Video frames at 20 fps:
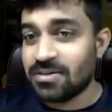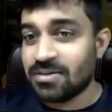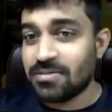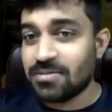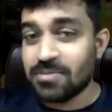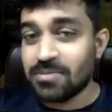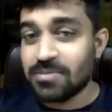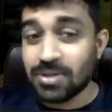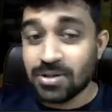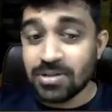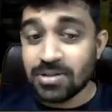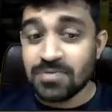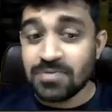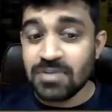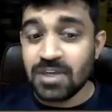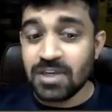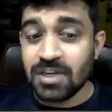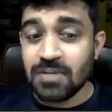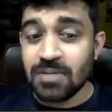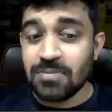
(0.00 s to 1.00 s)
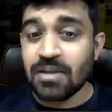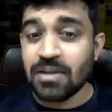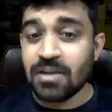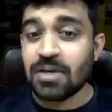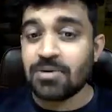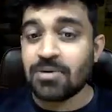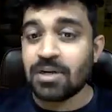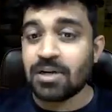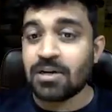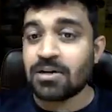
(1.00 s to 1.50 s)
because we are bringing
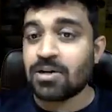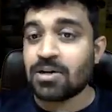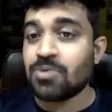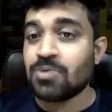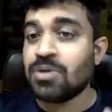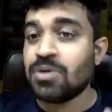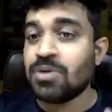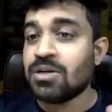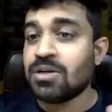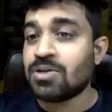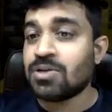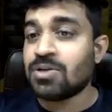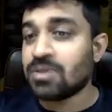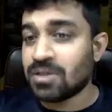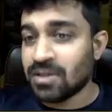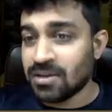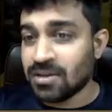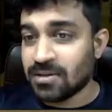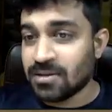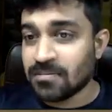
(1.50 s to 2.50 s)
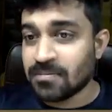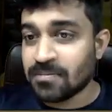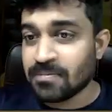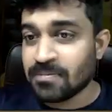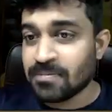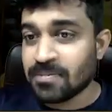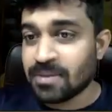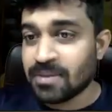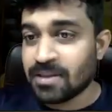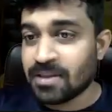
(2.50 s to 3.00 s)
out our queen too early.
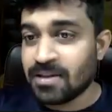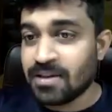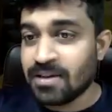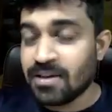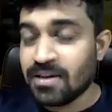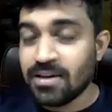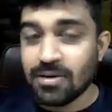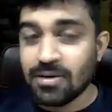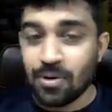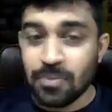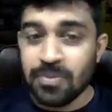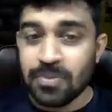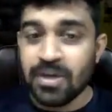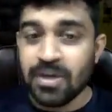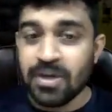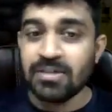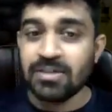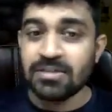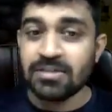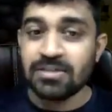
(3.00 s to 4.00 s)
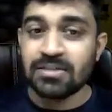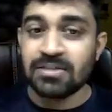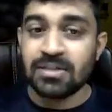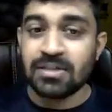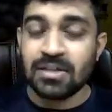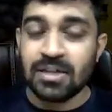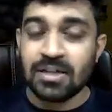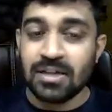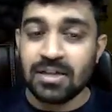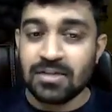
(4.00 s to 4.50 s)
In openings,
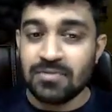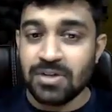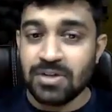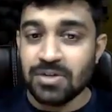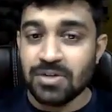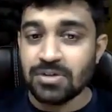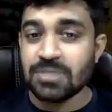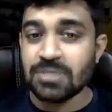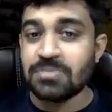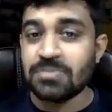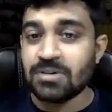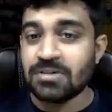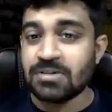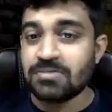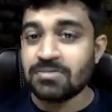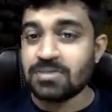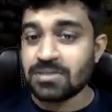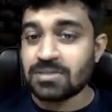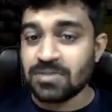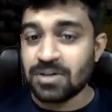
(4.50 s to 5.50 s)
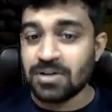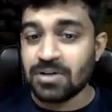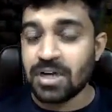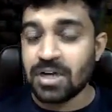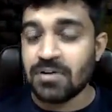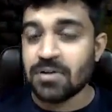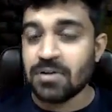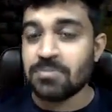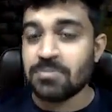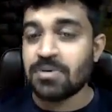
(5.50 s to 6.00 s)
we know the principles. We have to
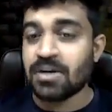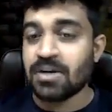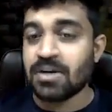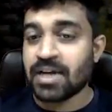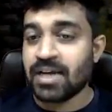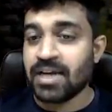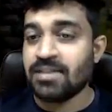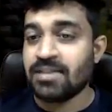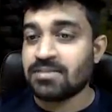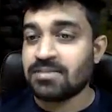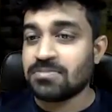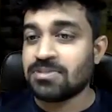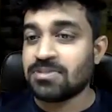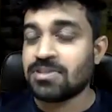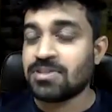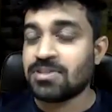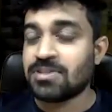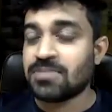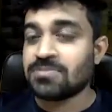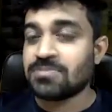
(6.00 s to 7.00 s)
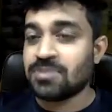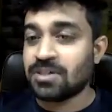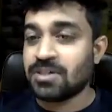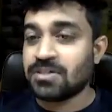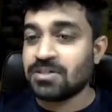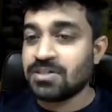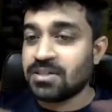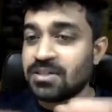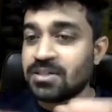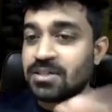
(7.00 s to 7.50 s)
develop our knights and bishops
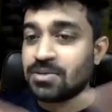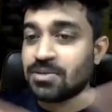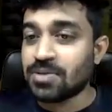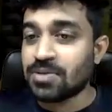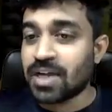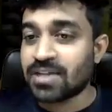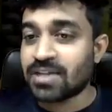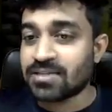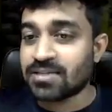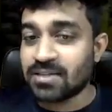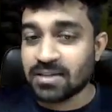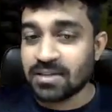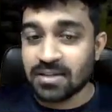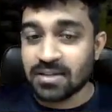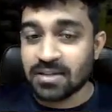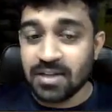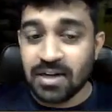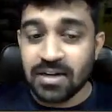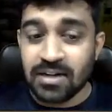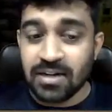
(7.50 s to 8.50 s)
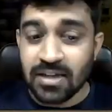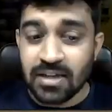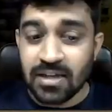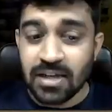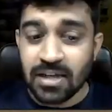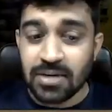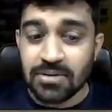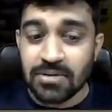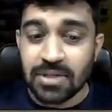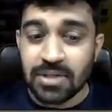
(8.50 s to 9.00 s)
first and then do castling.
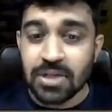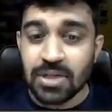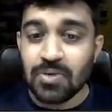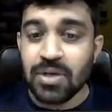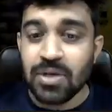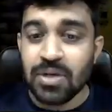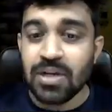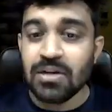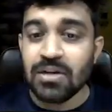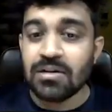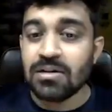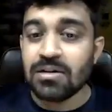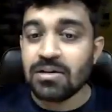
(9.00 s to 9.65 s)
Taking out the queen